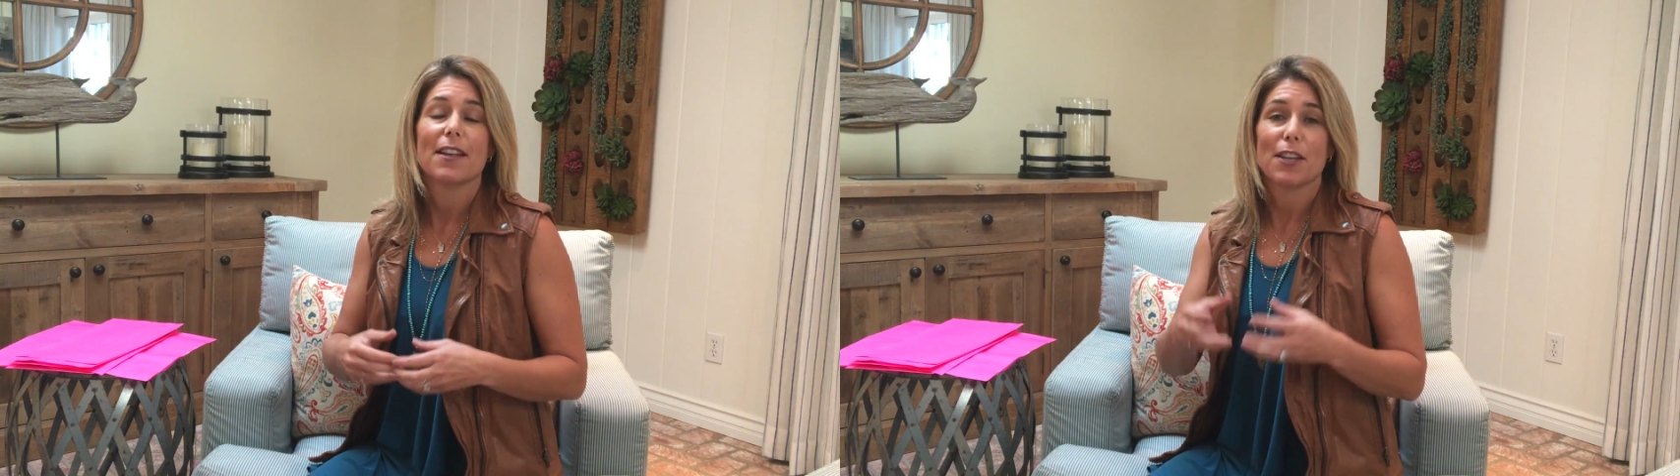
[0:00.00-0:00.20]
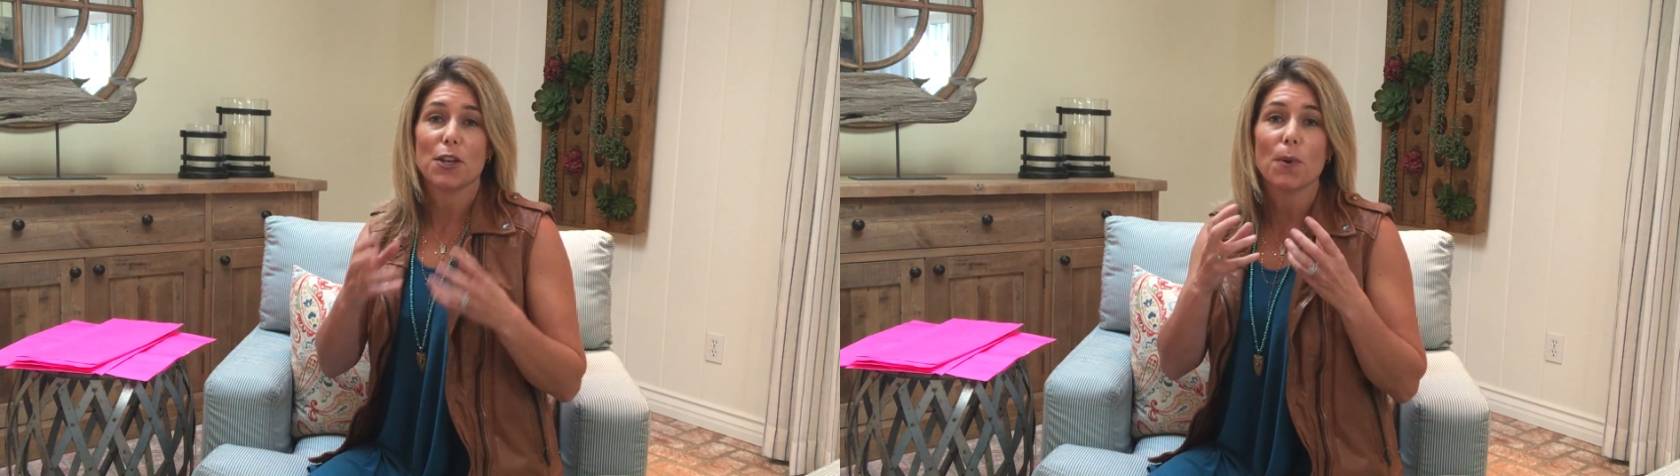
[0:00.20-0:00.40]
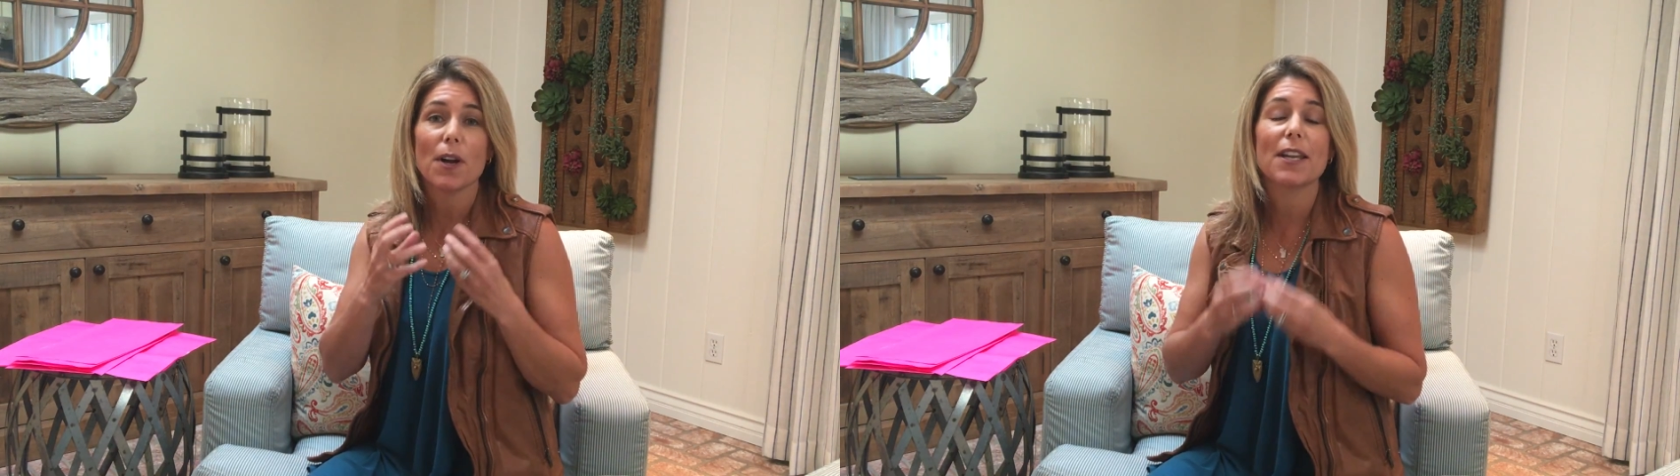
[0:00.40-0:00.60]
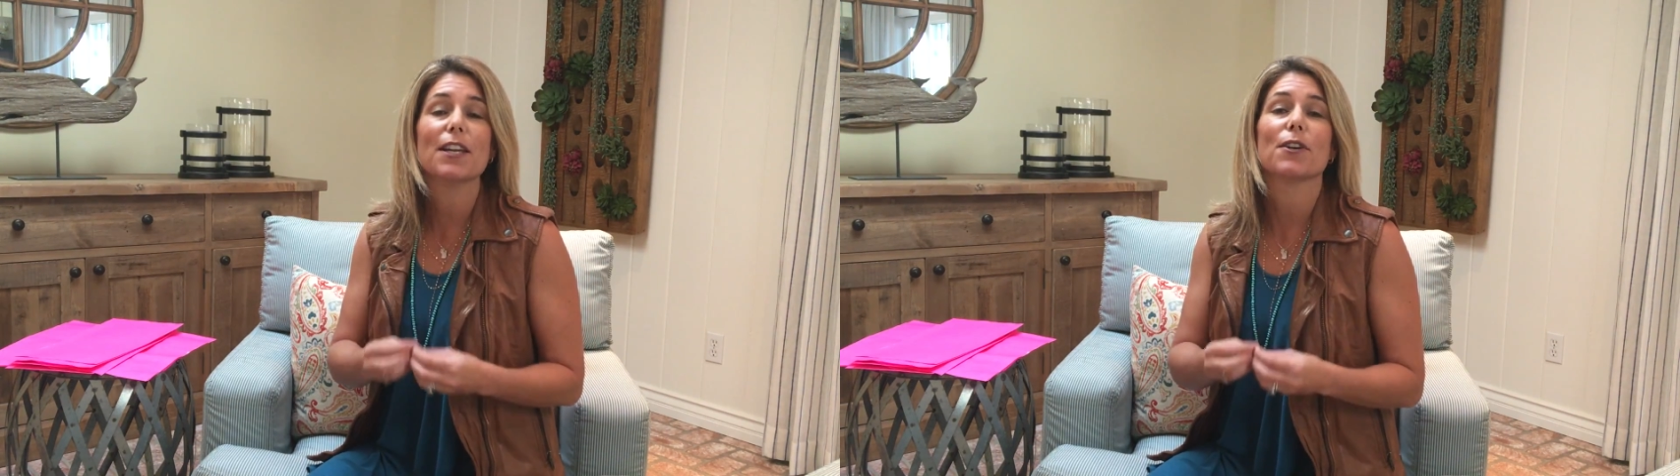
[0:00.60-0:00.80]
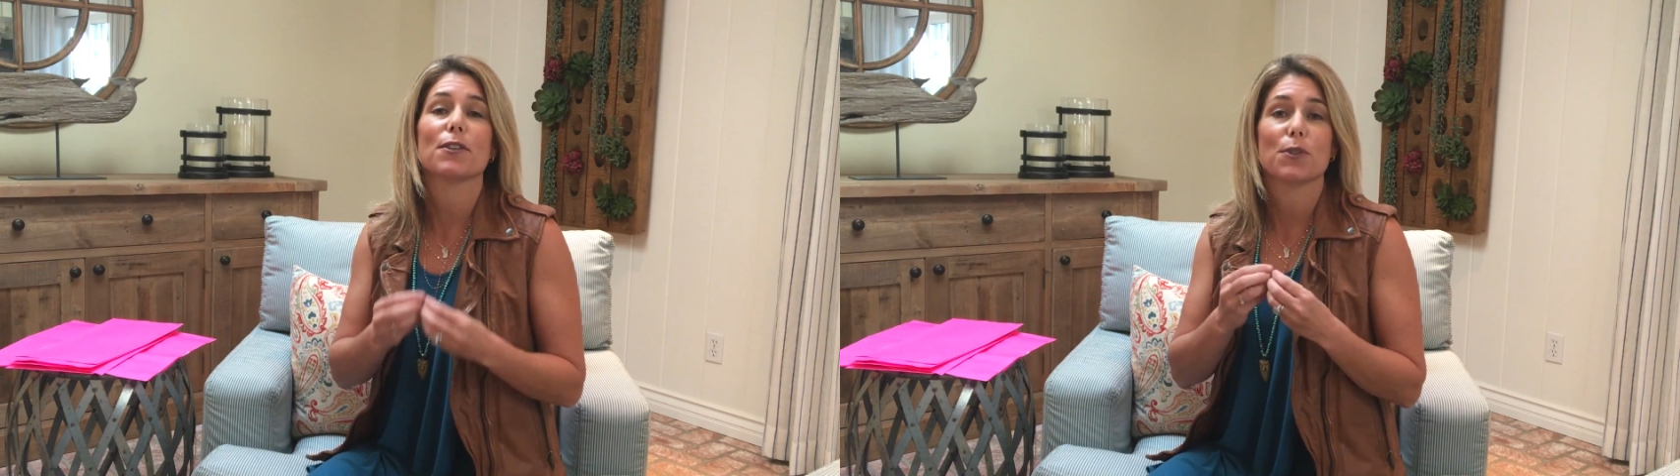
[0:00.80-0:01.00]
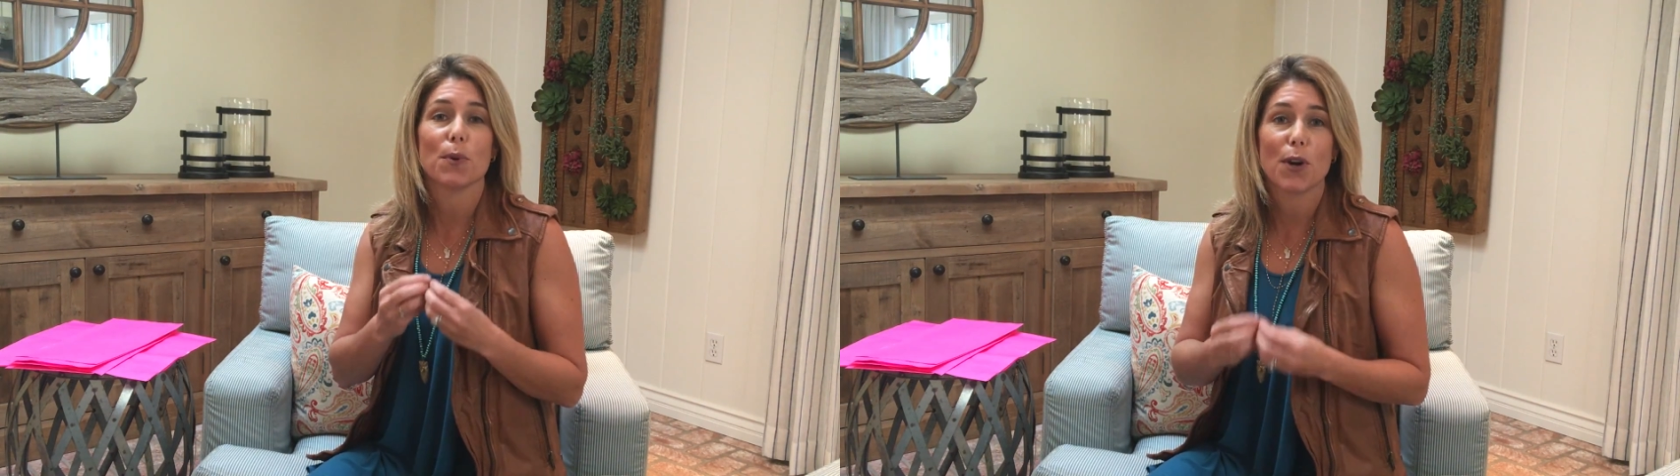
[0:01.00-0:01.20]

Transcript: that you are here to